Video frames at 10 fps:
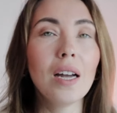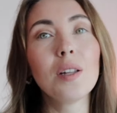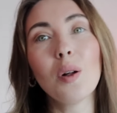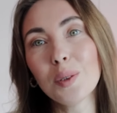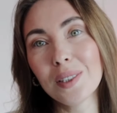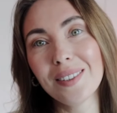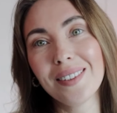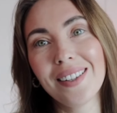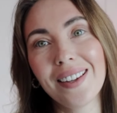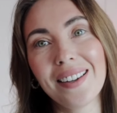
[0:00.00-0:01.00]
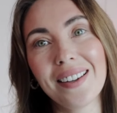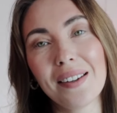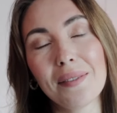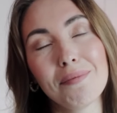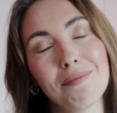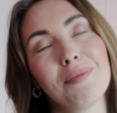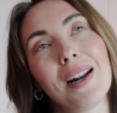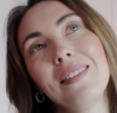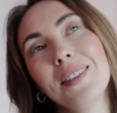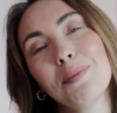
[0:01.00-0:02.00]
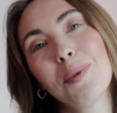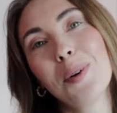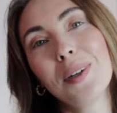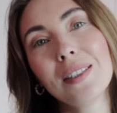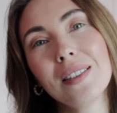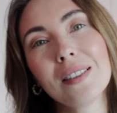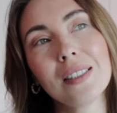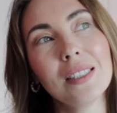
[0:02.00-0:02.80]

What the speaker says: And also the price point,